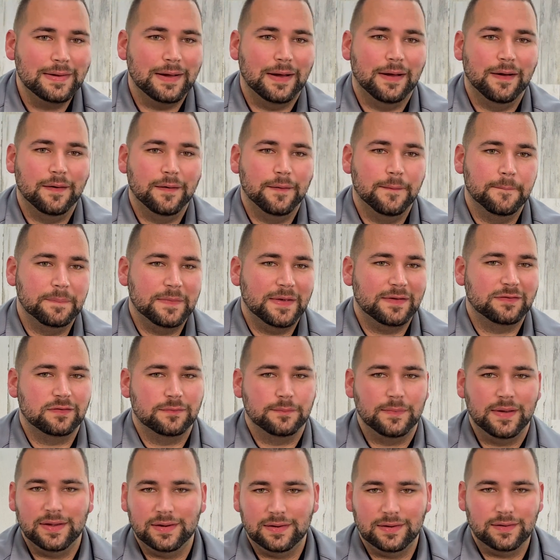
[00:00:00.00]
As the
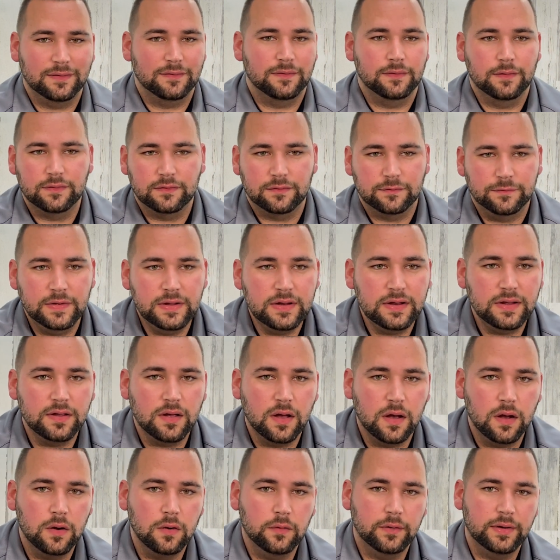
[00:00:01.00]
making of this
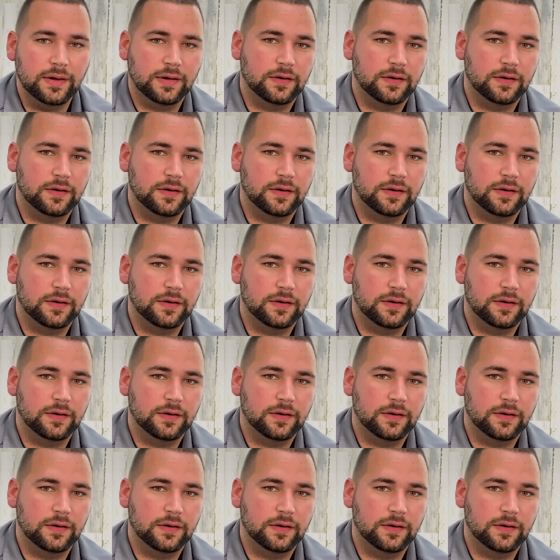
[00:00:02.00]
video,